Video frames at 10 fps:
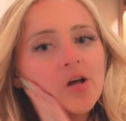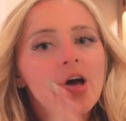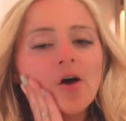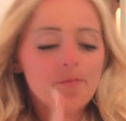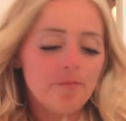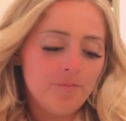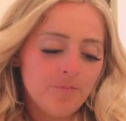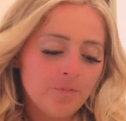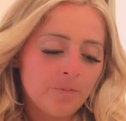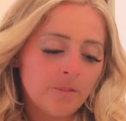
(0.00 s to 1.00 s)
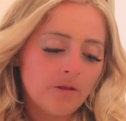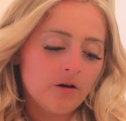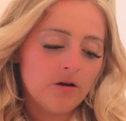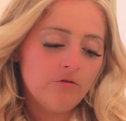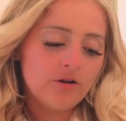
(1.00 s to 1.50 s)
I've
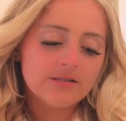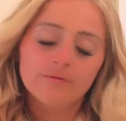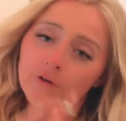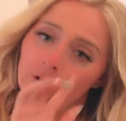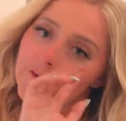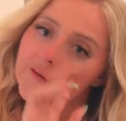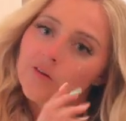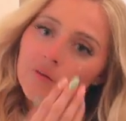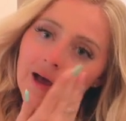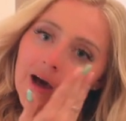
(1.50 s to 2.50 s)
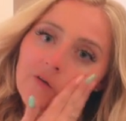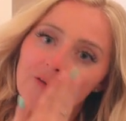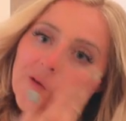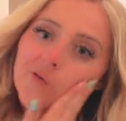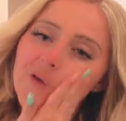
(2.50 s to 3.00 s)
got to get some photos and some
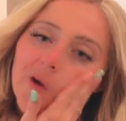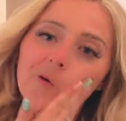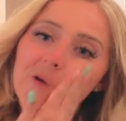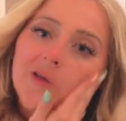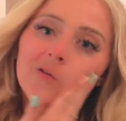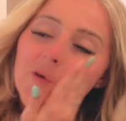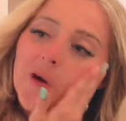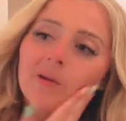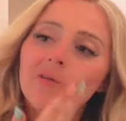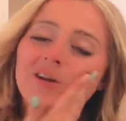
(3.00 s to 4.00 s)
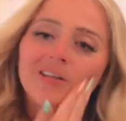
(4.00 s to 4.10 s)
outfits, so hence why I'm getting